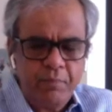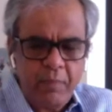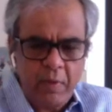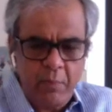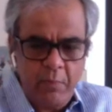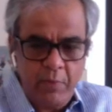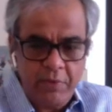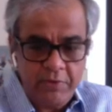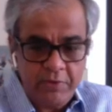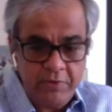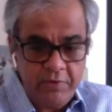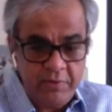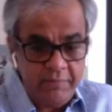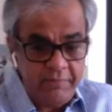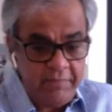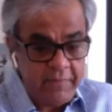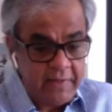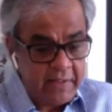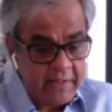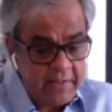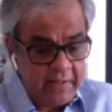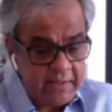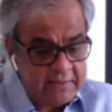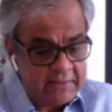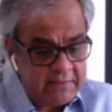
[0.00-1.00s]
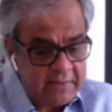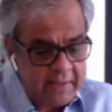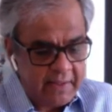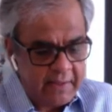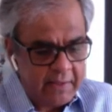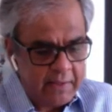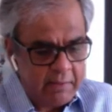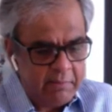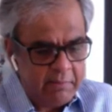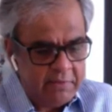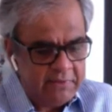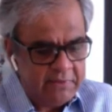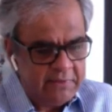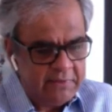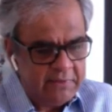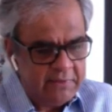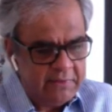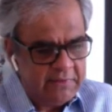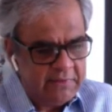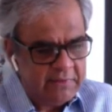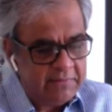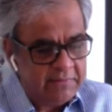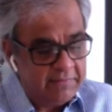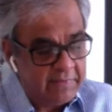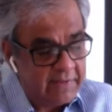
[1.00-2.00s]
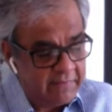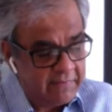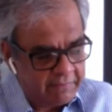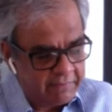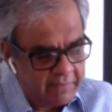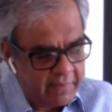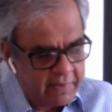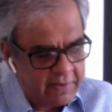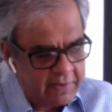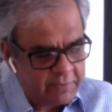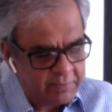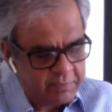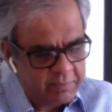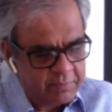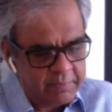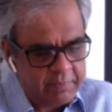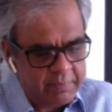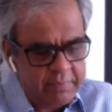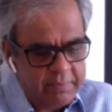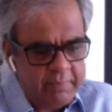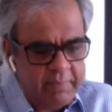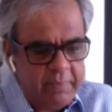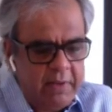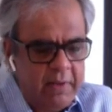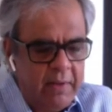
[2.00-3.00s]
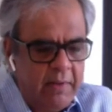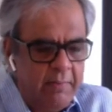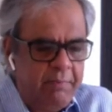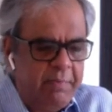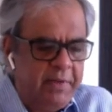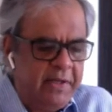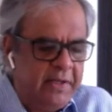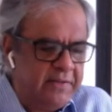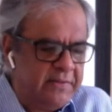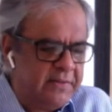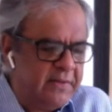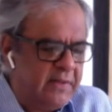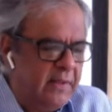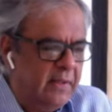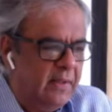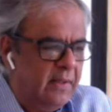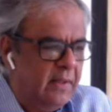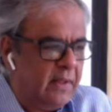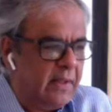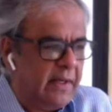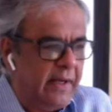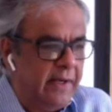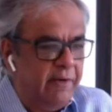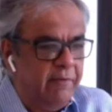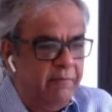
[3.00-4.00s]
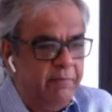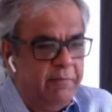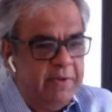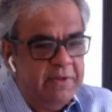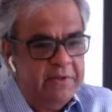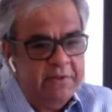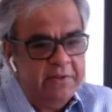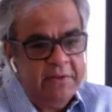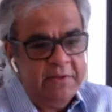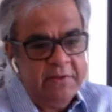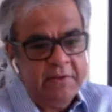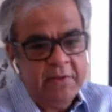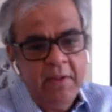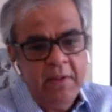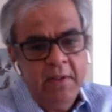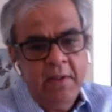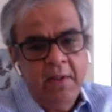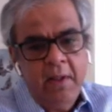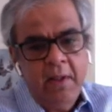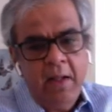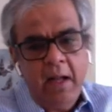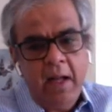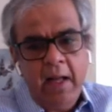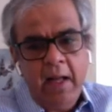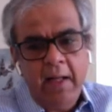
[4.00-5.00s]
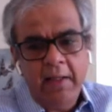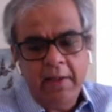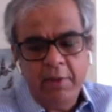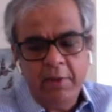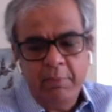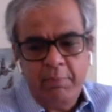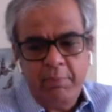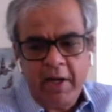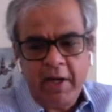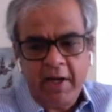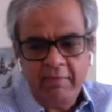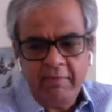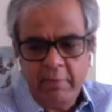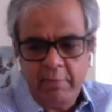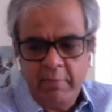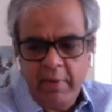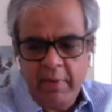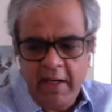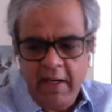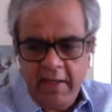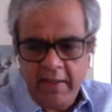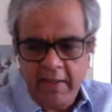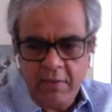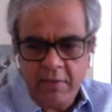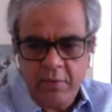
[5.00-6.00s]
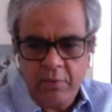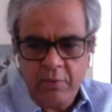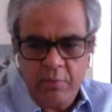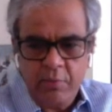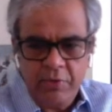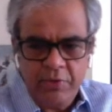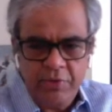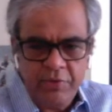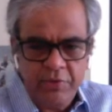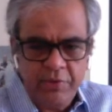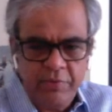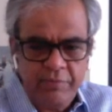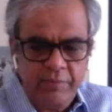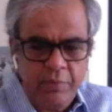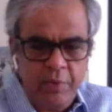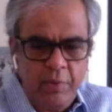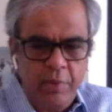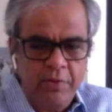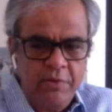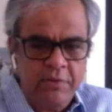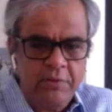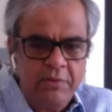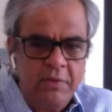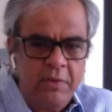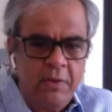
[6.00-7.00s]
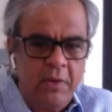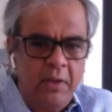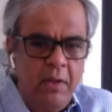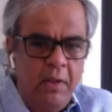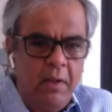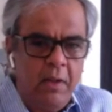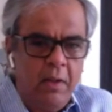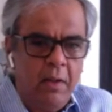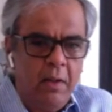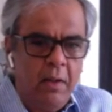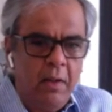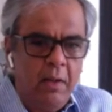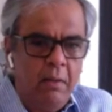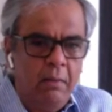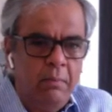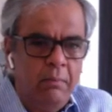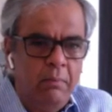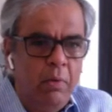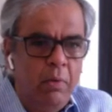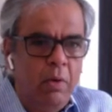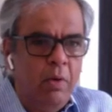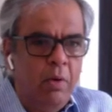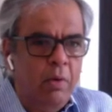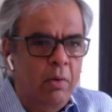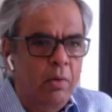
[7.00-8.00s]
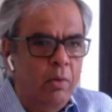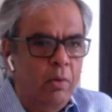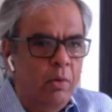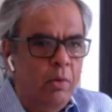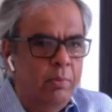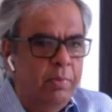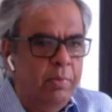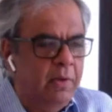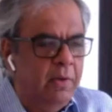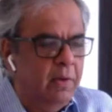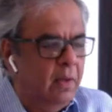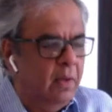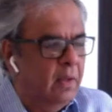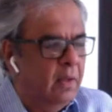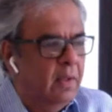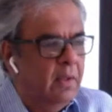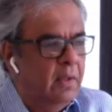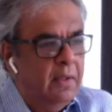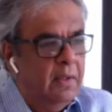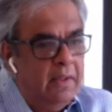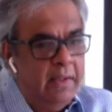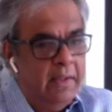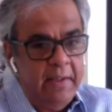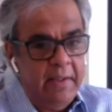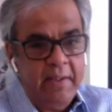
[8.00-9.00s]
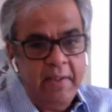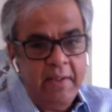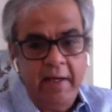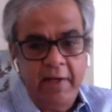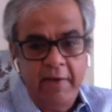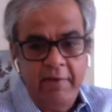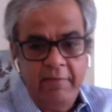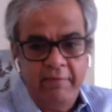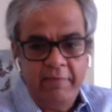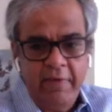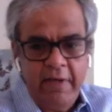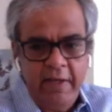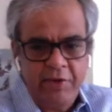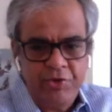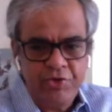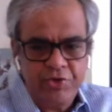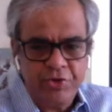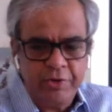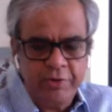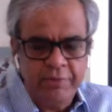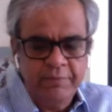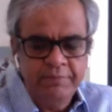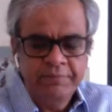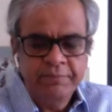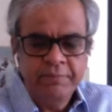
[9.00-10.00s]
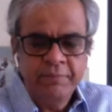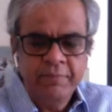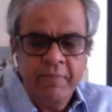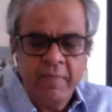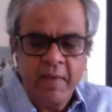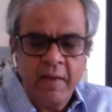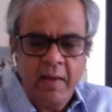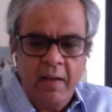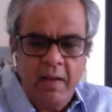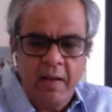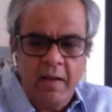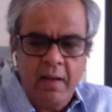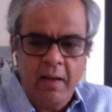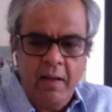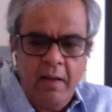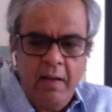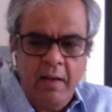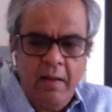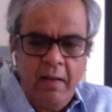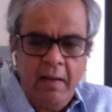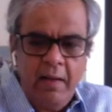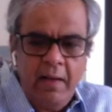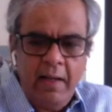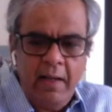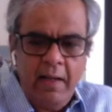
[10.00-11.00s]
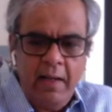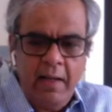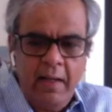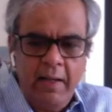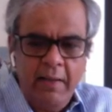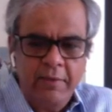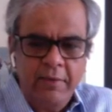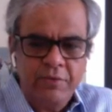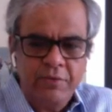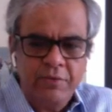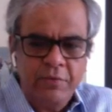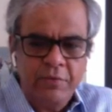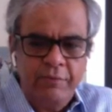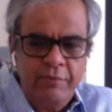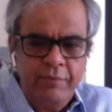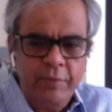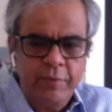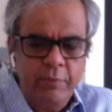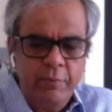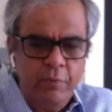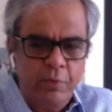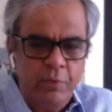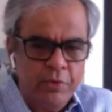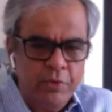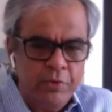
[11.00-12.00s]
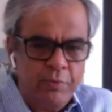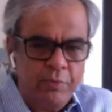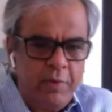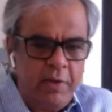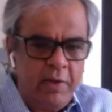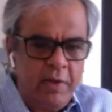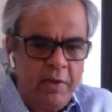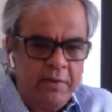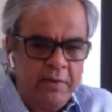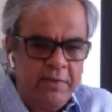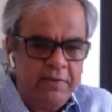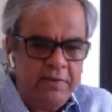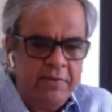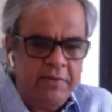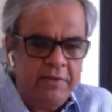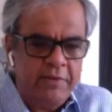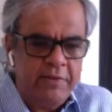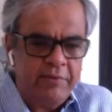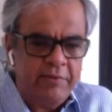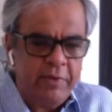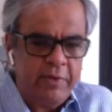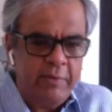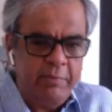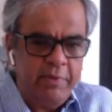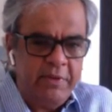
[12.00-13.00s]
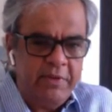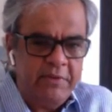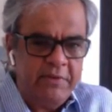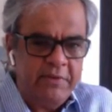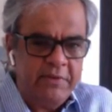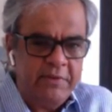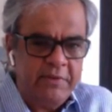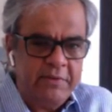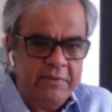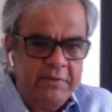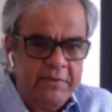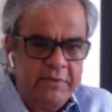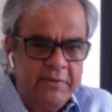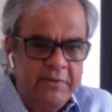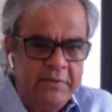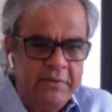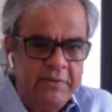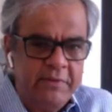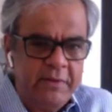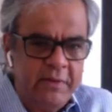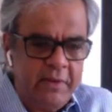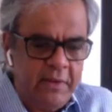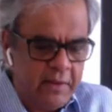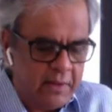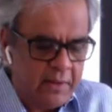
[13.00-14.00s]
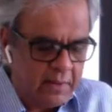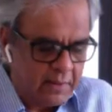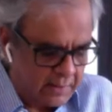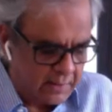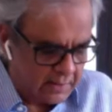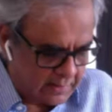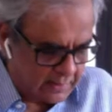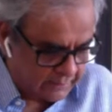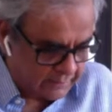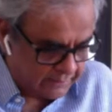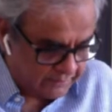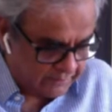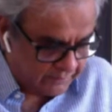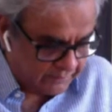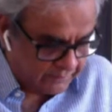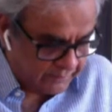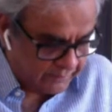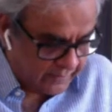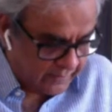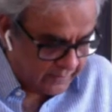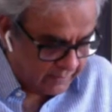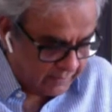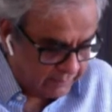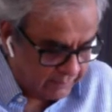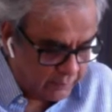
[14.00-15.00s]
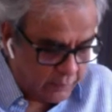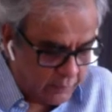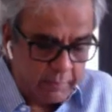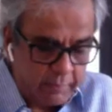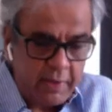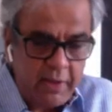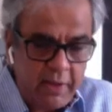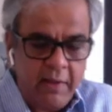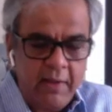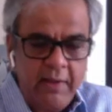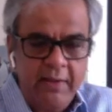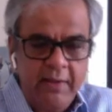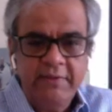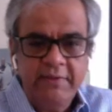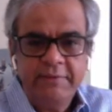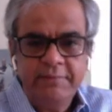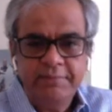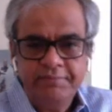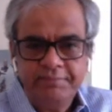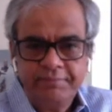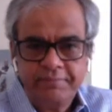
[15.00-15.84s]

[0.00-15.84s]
which is a very exciting business, very fast paced kind of business, and the private bank, which is, of course, more global in kind of nature. And so, for the most part, it's these three businesses for Barclays.